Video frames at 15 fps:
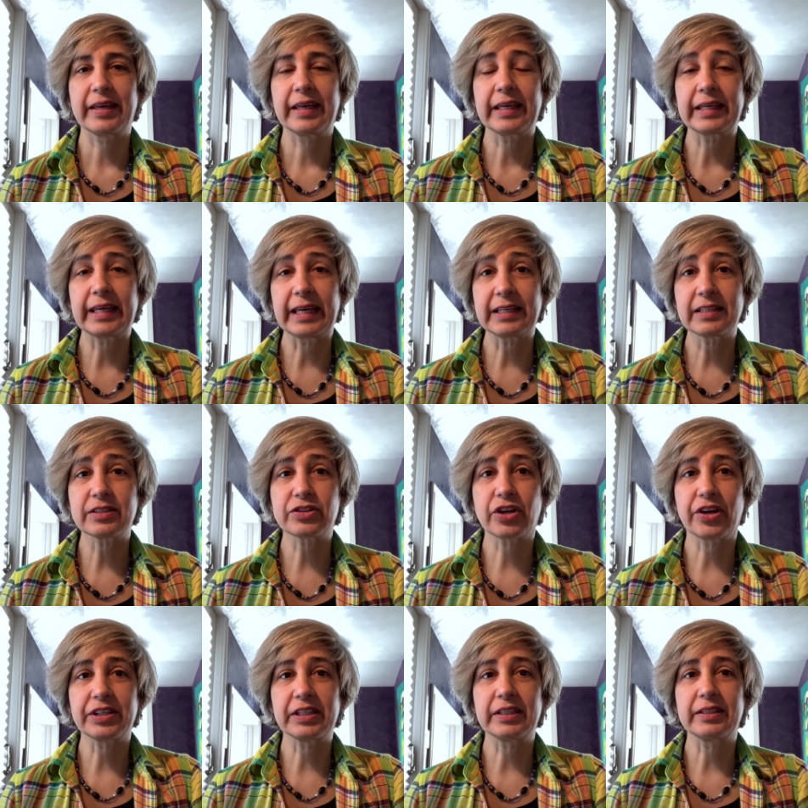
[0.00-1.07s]
getting
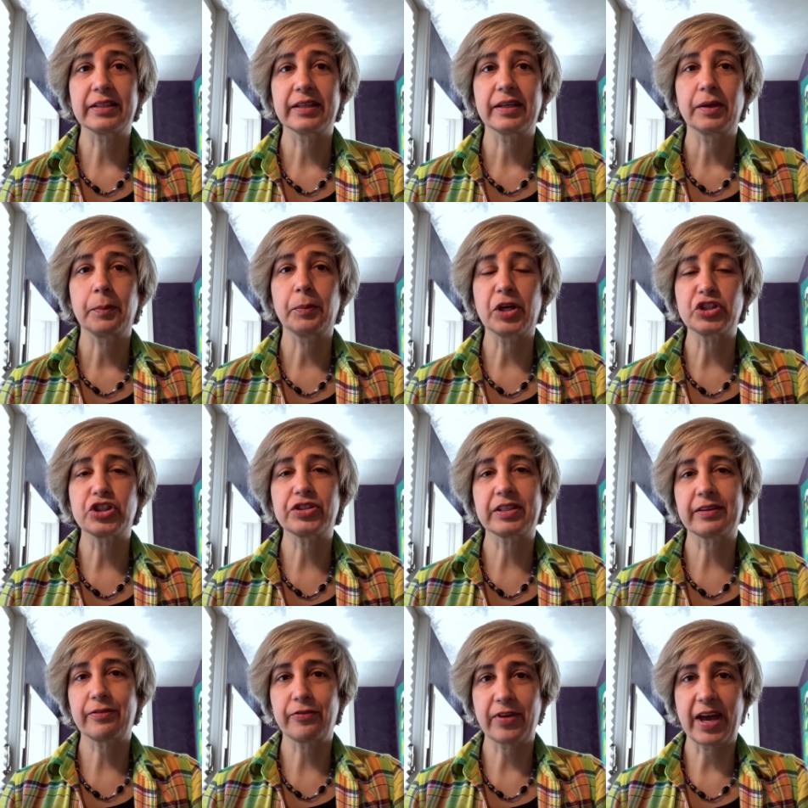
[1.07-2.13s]
started,
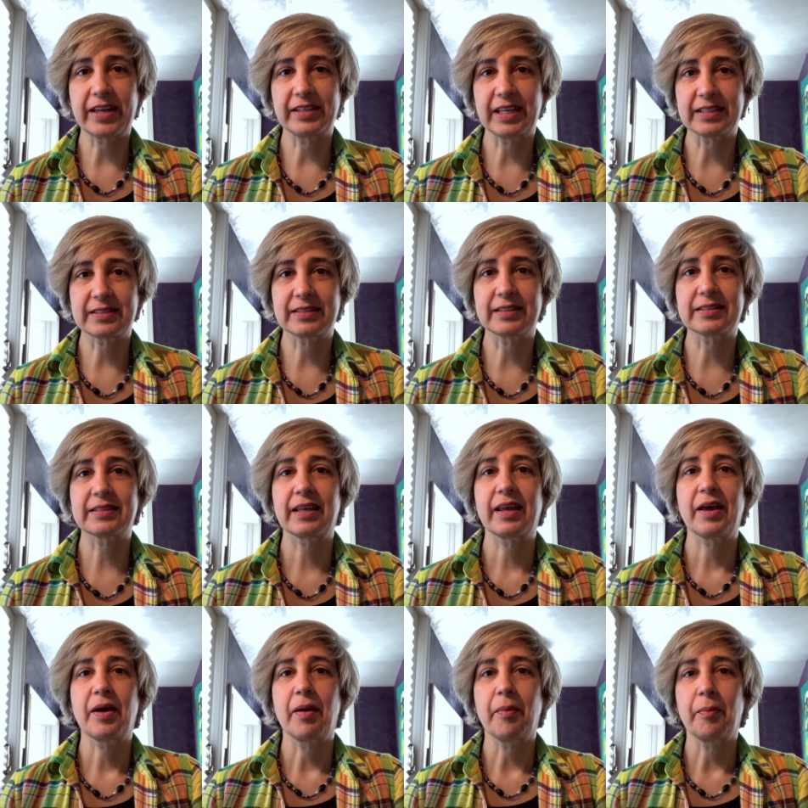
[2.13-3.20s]
budgeting and finances,
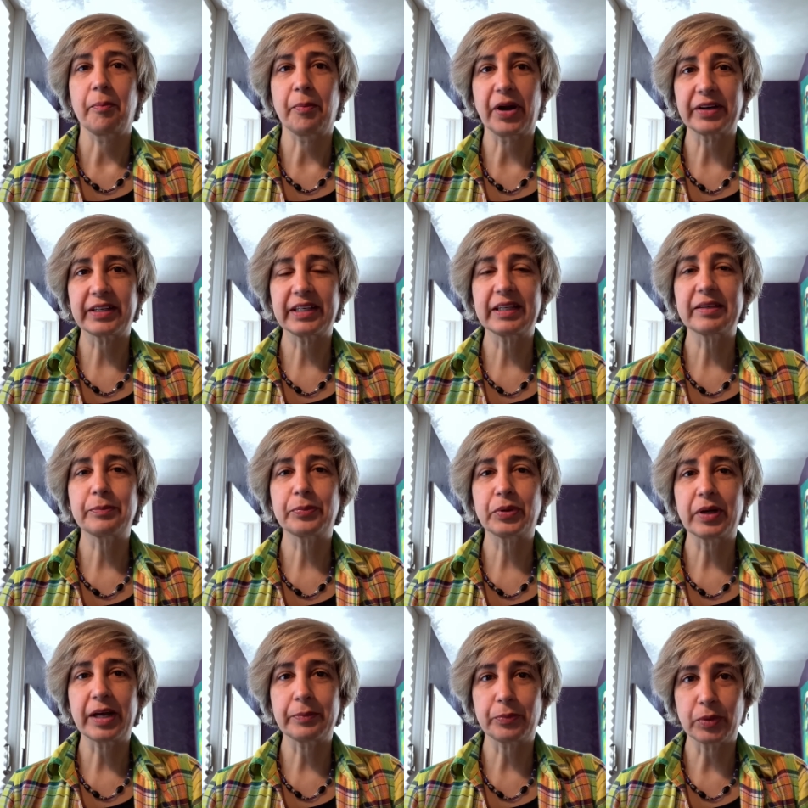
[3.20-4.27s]
marketing
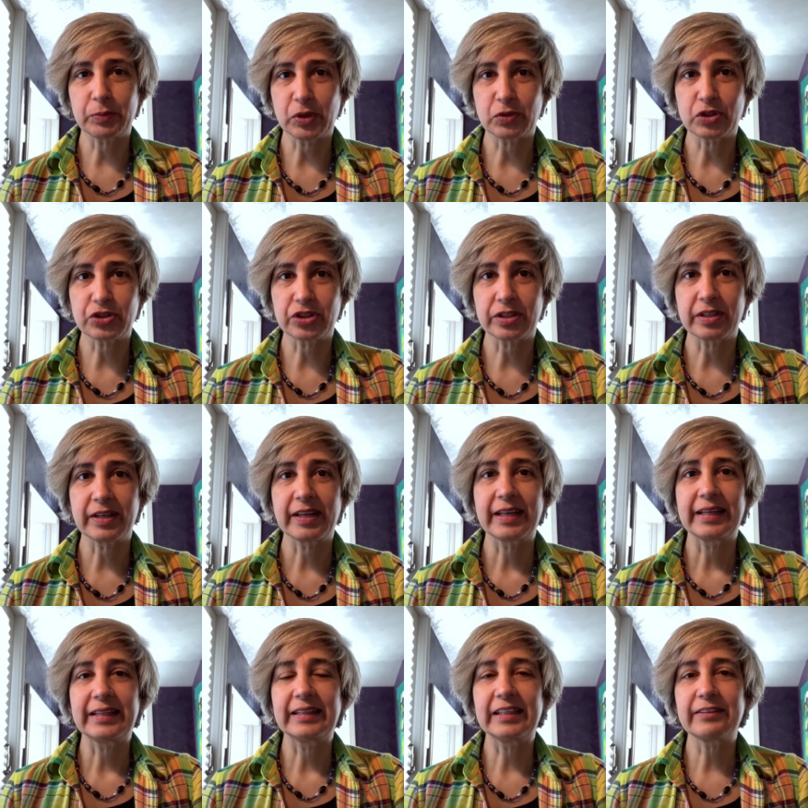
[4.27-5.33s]
and promotion,
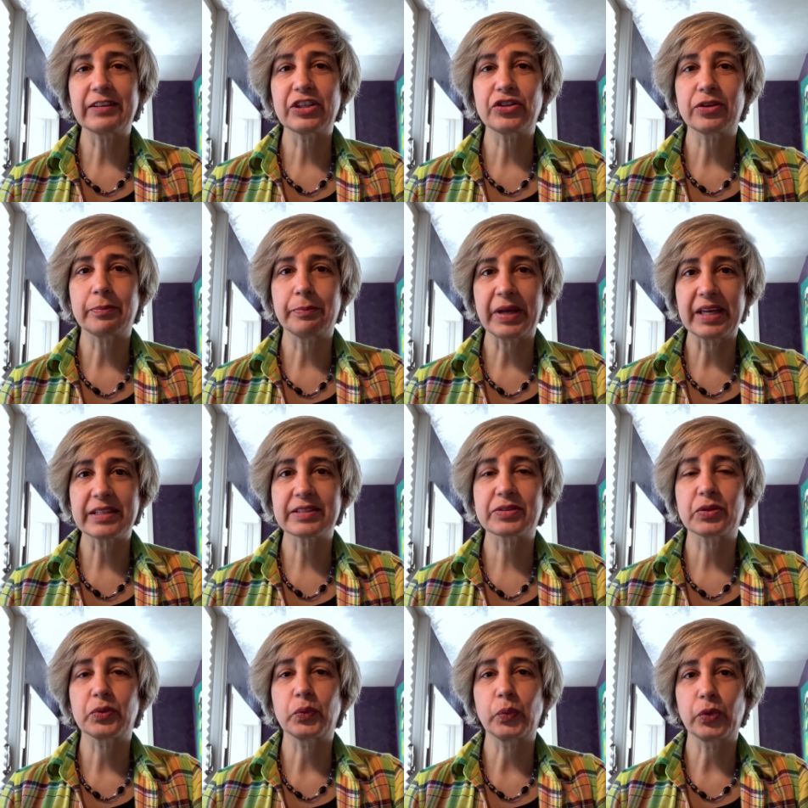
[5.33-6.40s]
living your best
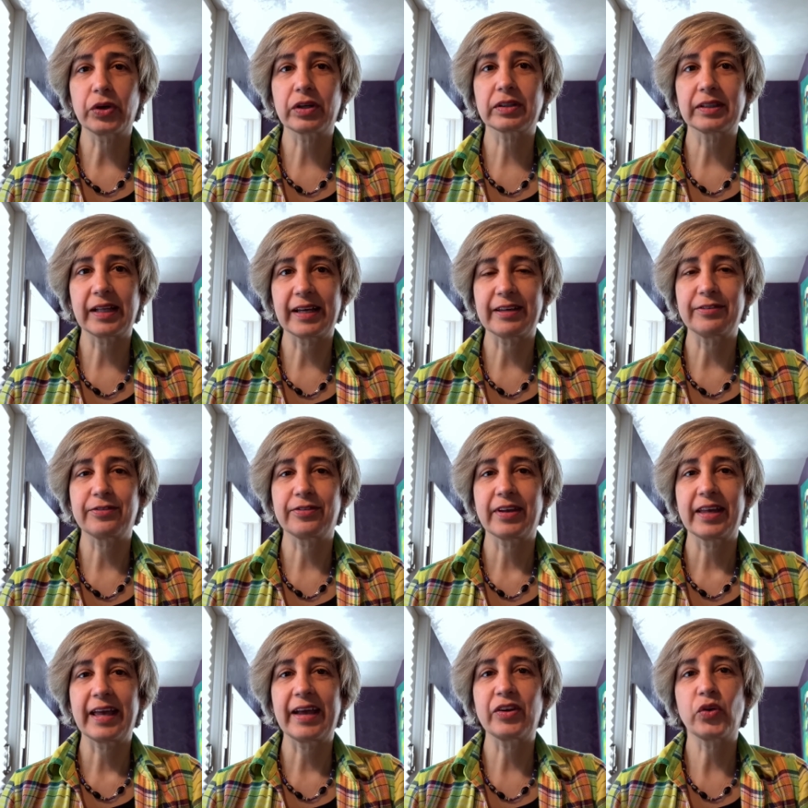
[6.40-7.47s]
work life,
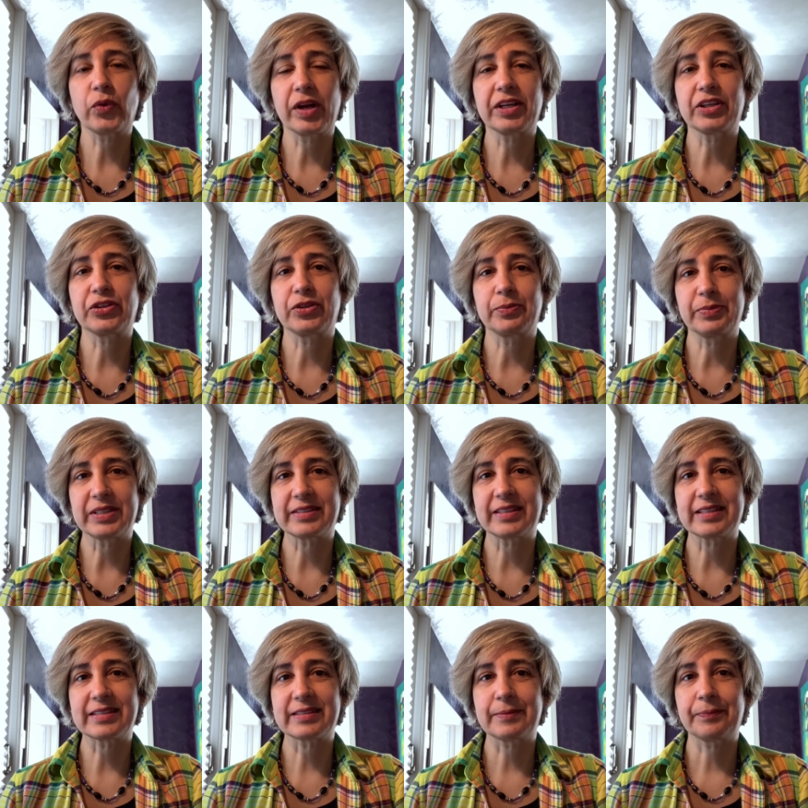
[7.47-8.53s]
and running your
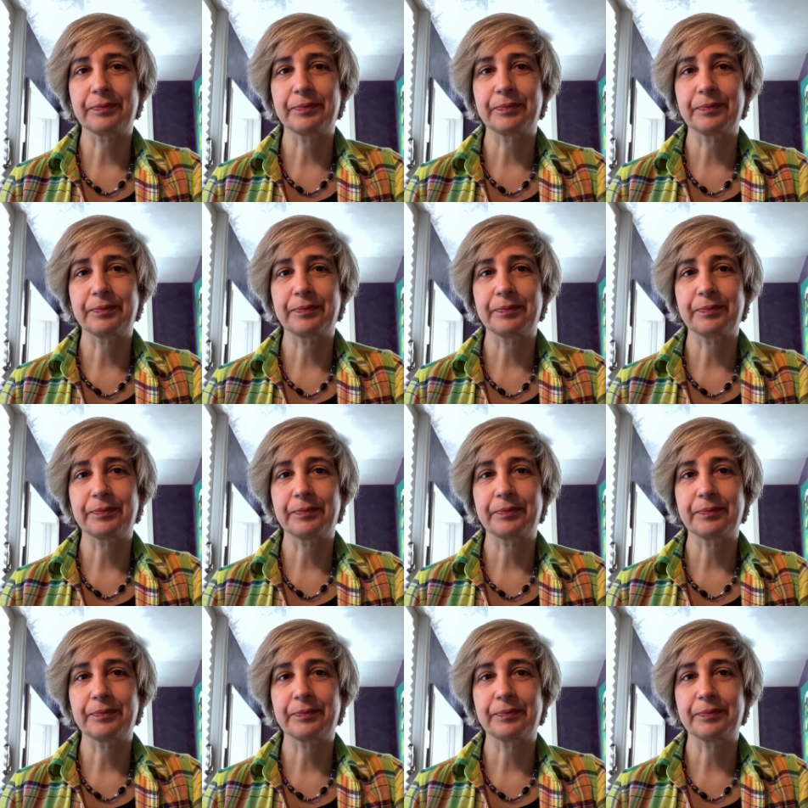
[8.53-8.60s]
business.